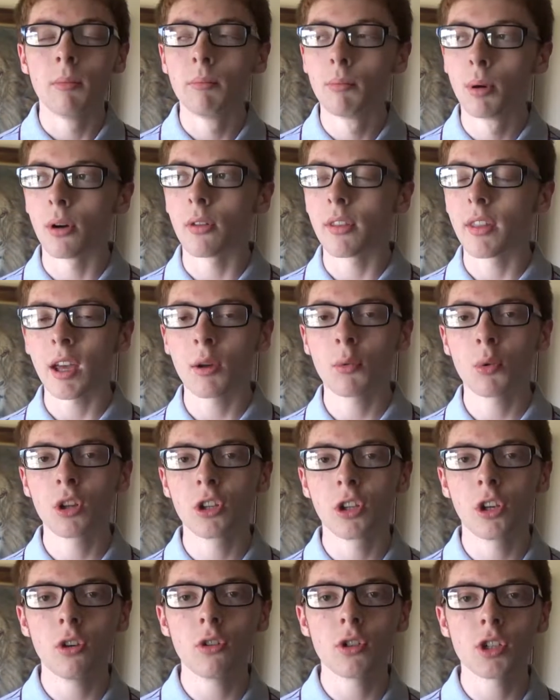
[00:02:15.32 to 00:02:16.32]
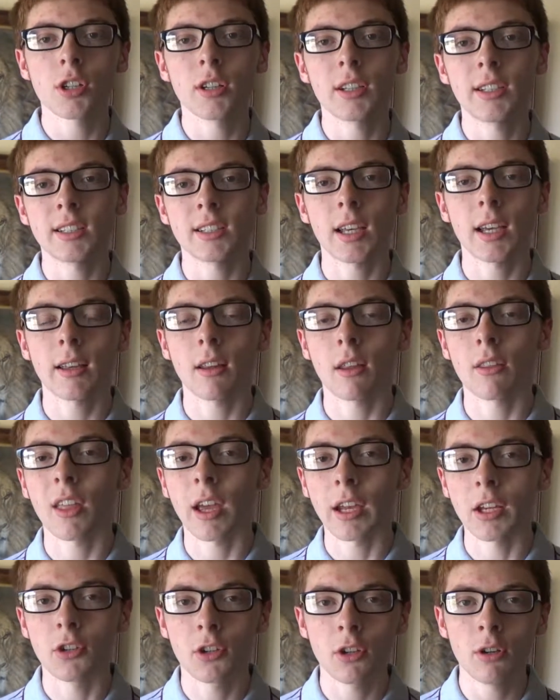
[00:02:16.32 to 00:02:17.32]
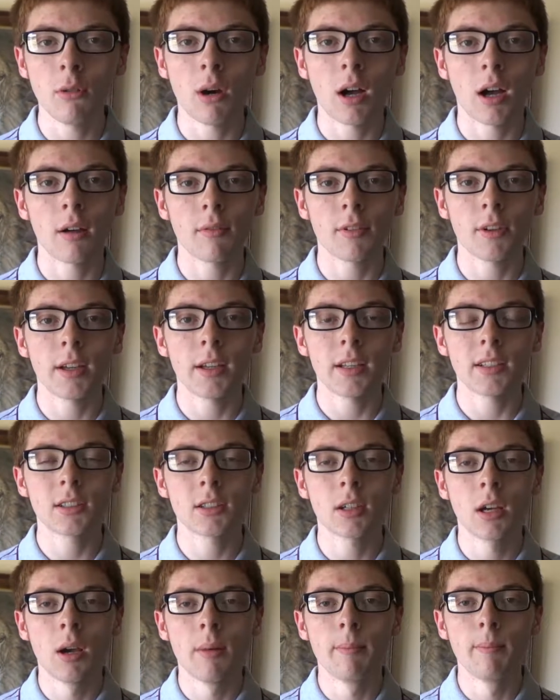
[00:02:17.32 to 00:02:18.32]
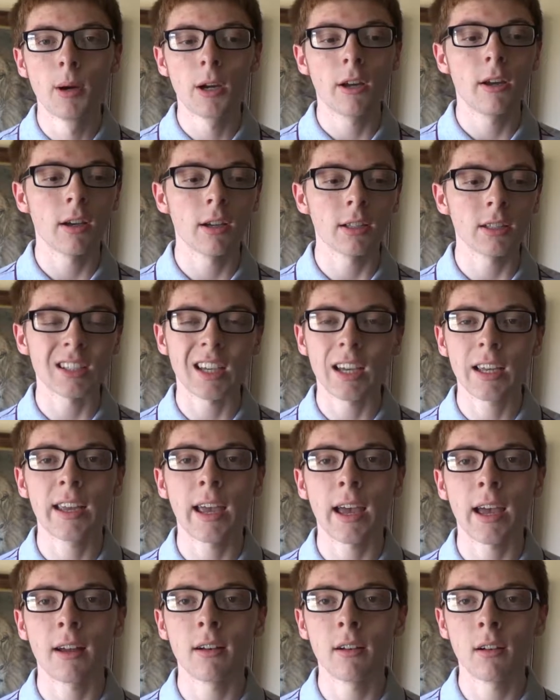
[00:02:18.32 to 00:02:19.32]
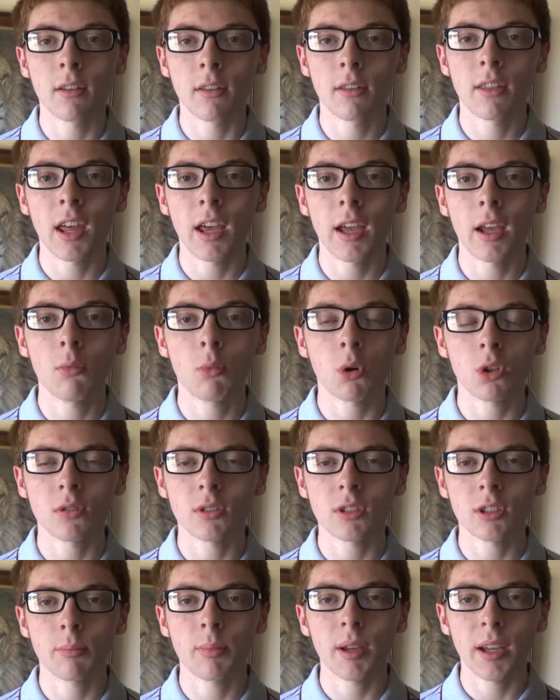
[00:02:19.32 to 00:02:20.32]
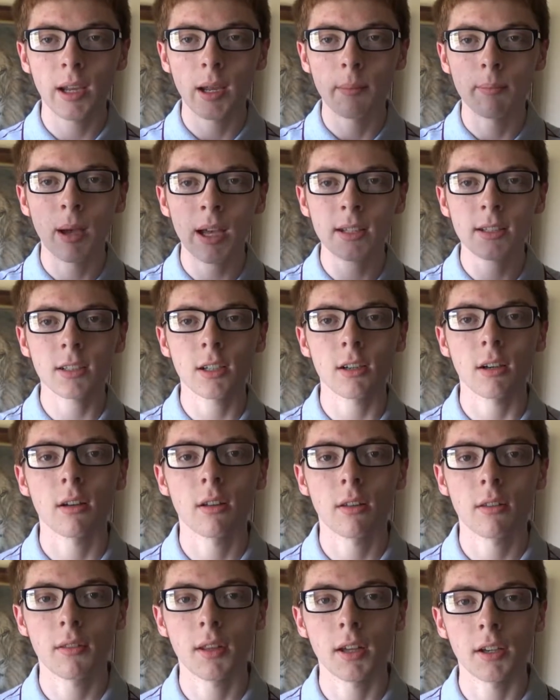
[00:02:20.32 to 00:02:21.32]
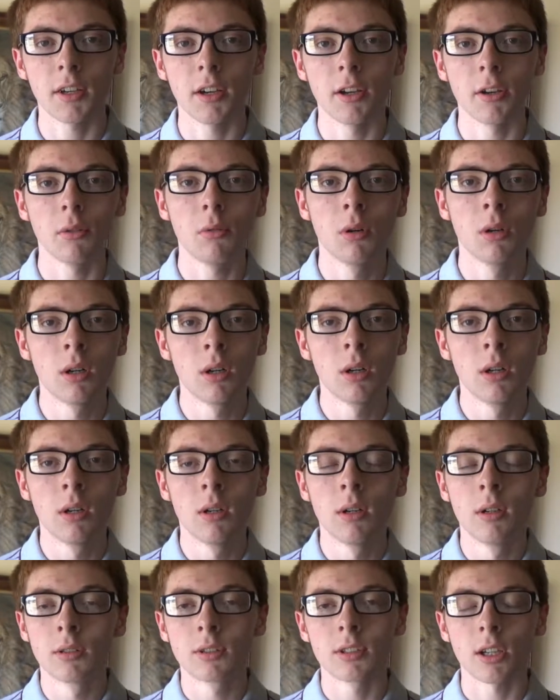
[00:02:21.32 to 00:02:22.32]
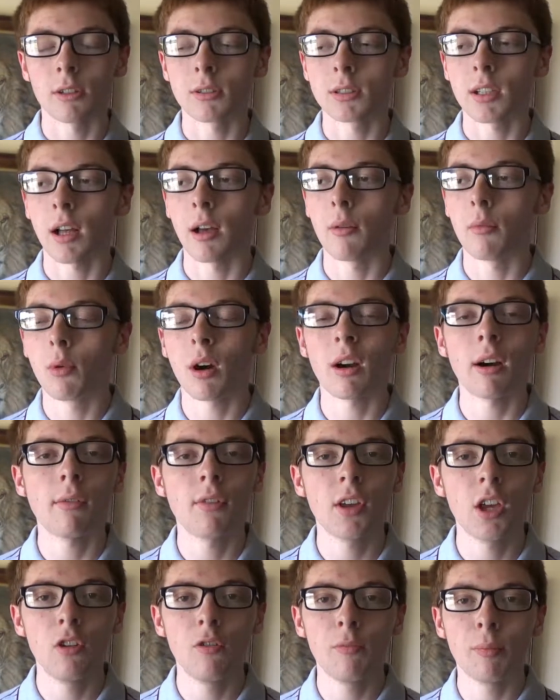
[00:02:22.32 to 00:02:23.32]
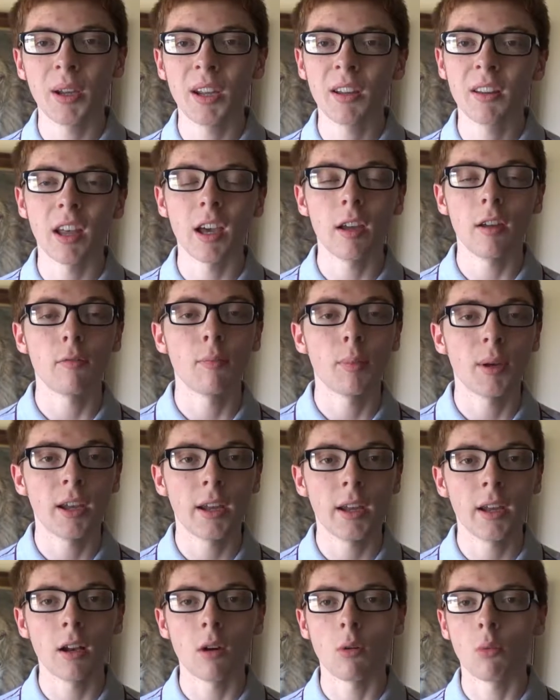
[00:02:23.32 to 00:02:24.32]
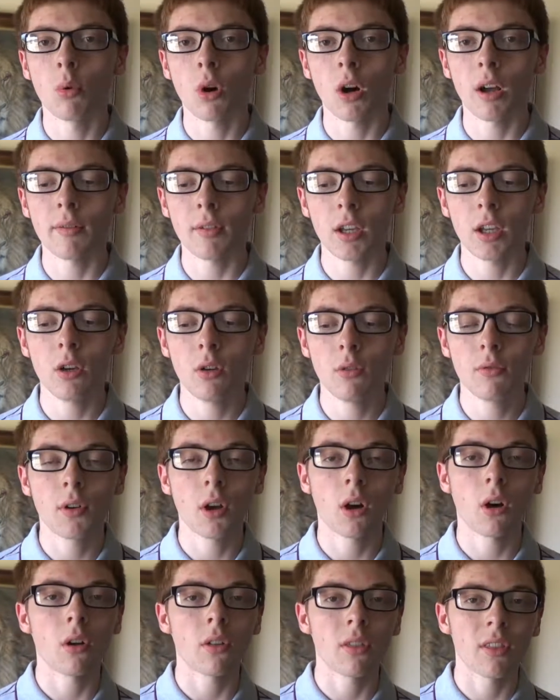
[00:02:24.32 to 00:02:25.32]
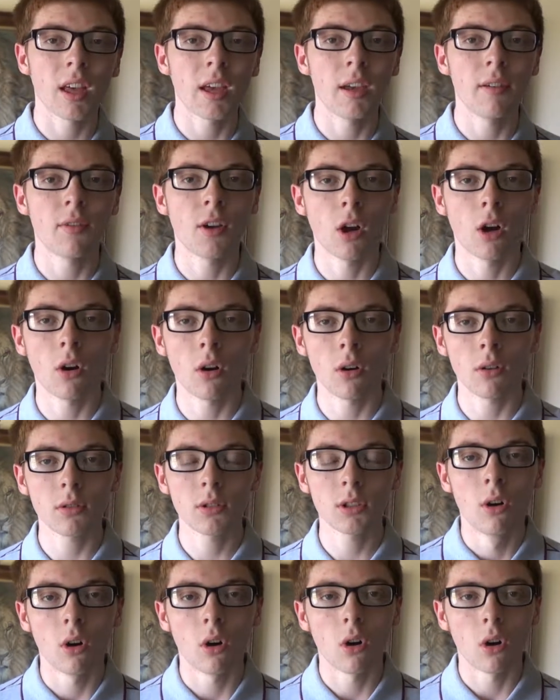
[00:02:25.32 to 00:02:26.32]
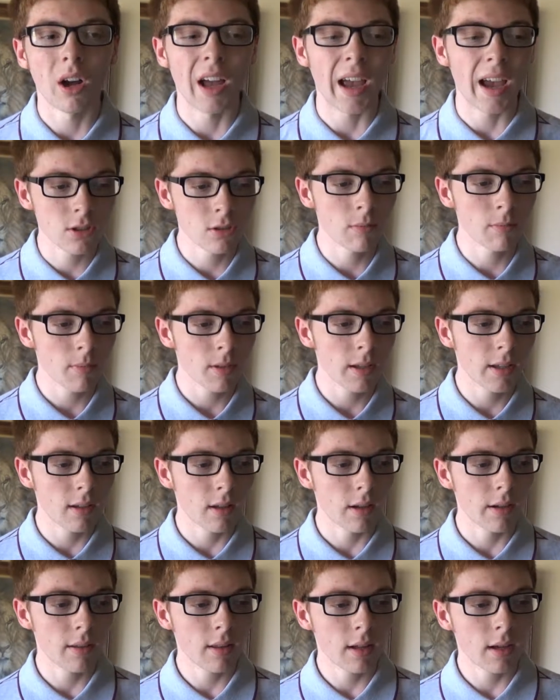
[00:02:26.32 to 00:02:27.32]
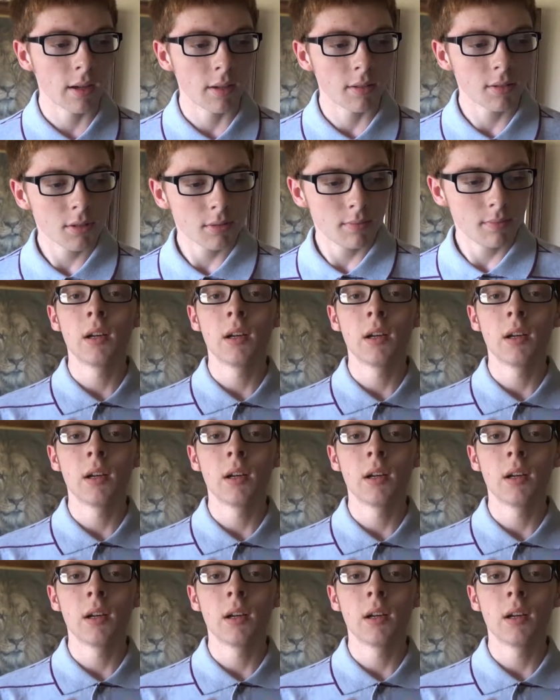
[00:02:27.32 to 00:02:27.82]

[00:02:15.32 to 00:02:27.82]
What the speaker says: But they will usually say that they do have it because, again, they want to be better than you. So it's like, wherever you've been, they've been. Whatever you've got, they've got. Or something like that.